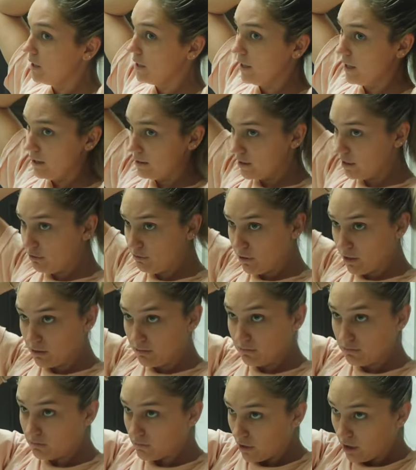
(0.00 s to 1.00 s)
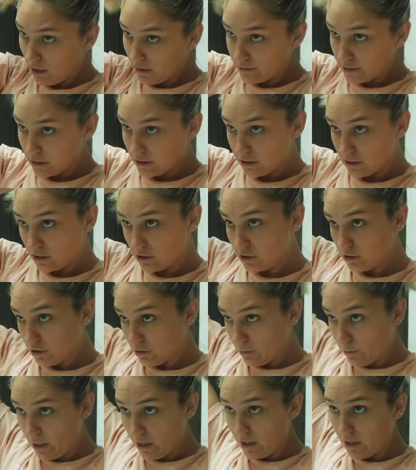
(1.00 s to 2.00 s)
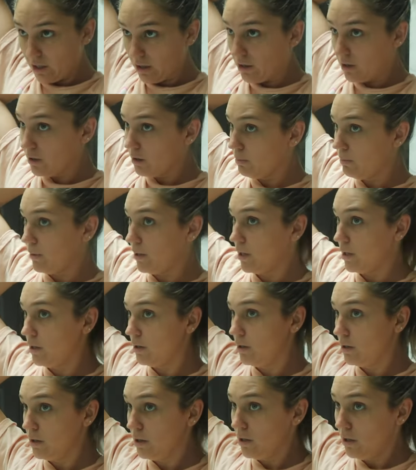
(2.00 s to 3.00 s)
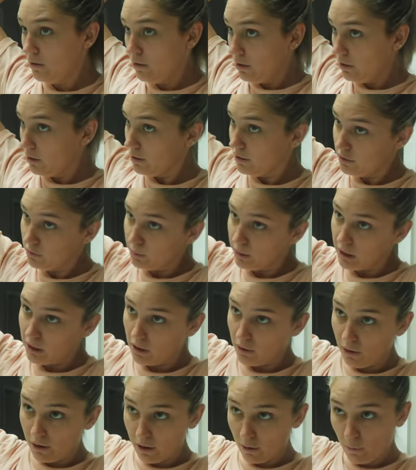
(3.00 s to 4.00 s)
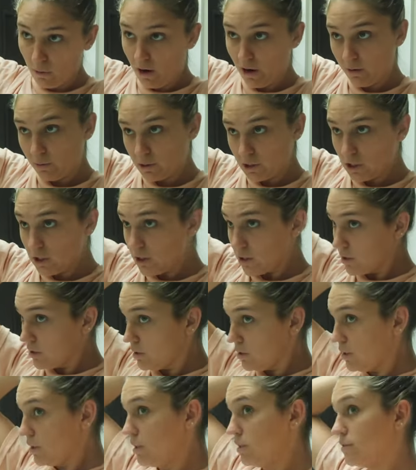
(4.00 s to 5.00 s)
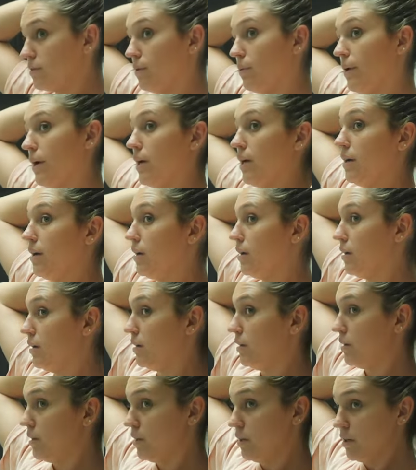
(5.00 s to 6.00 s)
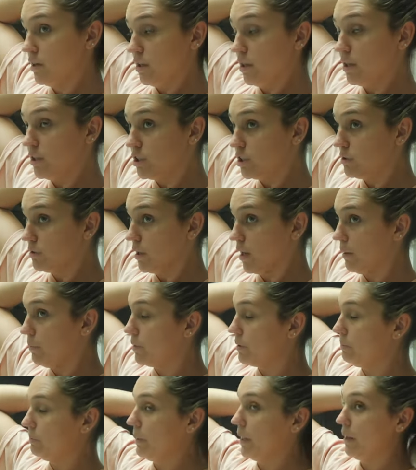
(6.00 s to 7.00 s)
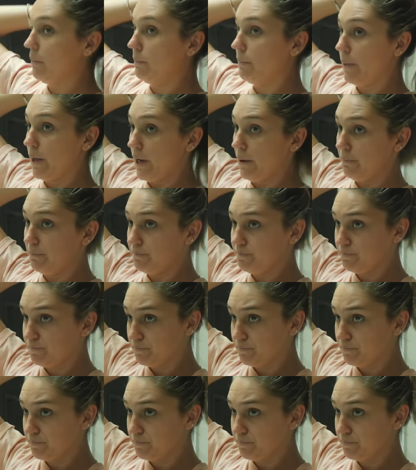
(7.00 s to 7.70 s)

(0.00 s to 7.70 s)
Can't leave when obviously she's awake either, but at least we could go on a walk when she is awake. She'd come with me, but